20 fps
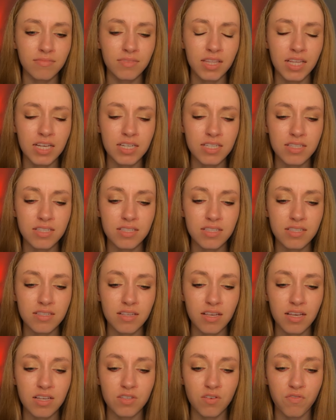this
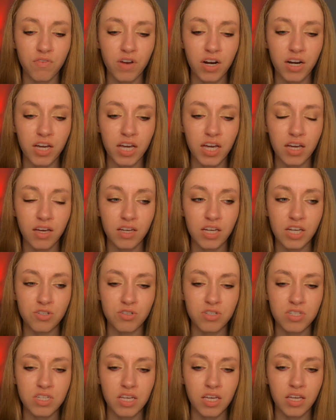is a very
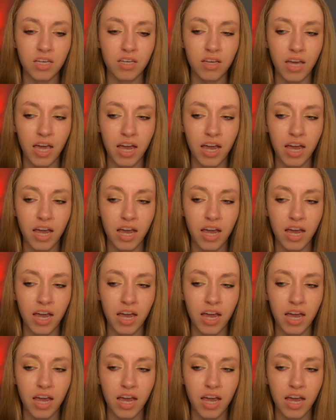interesting